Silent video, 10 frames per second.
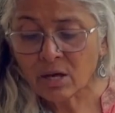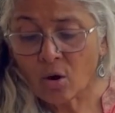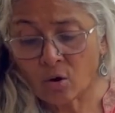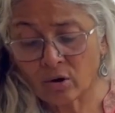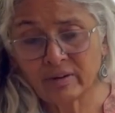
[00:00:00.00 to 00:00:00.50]

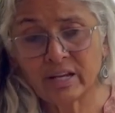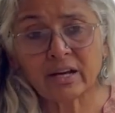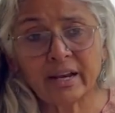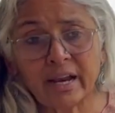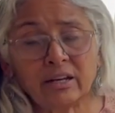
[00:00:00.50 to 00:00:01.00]
Or we
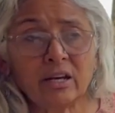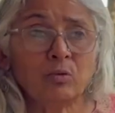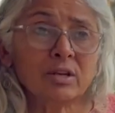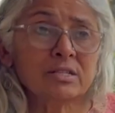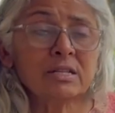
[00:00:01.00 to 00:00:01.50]
correct, it
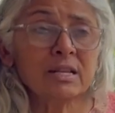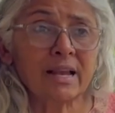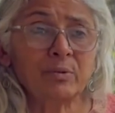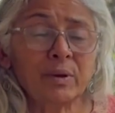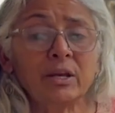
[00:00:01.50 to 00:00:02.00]
wasn't that
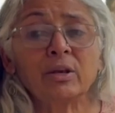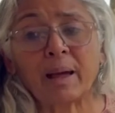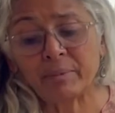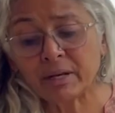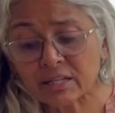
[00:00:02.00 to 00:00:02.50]
way, it
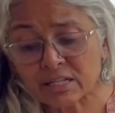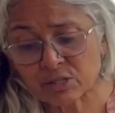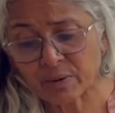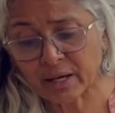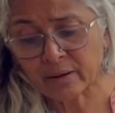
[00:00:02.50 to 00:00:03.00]
happened this
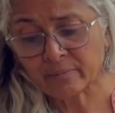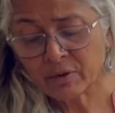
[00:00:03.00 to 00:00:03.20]
way.